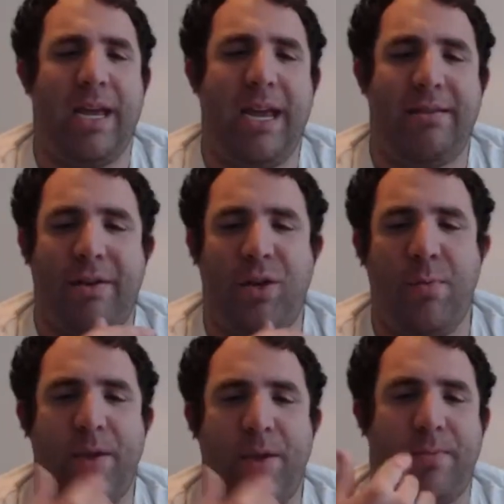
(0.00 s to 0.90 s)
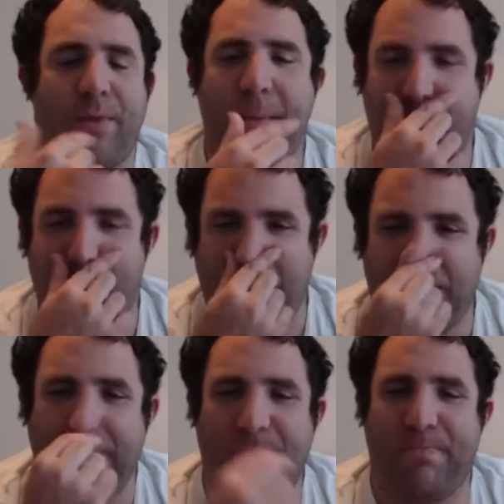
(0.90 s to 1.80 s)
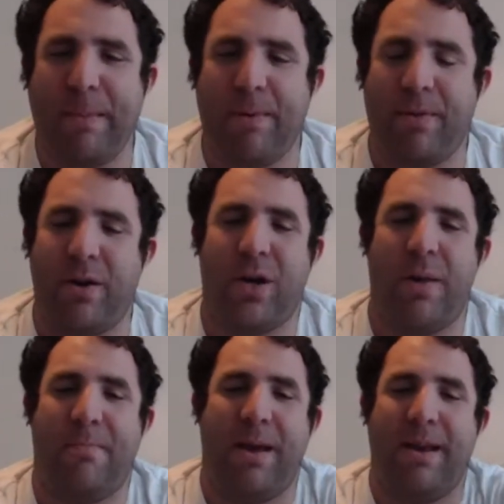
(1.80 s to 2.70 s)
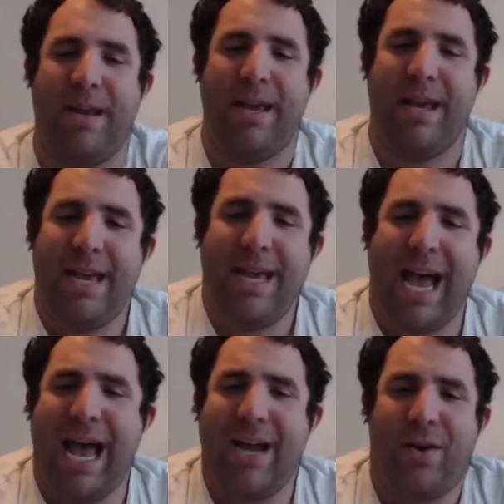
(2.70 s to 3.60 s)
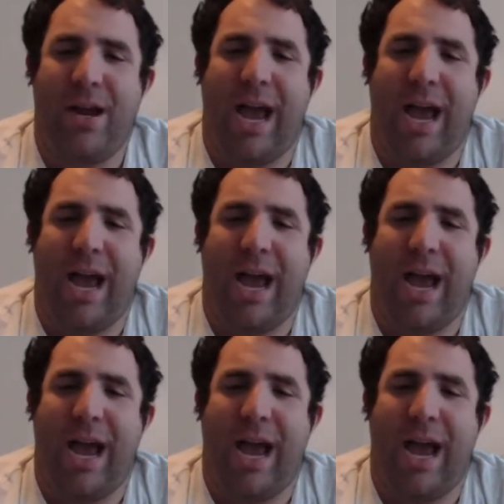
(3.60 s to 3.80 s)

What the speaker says: He's got 2 million. I mean, so there's some people that are good, but yeah, I agree.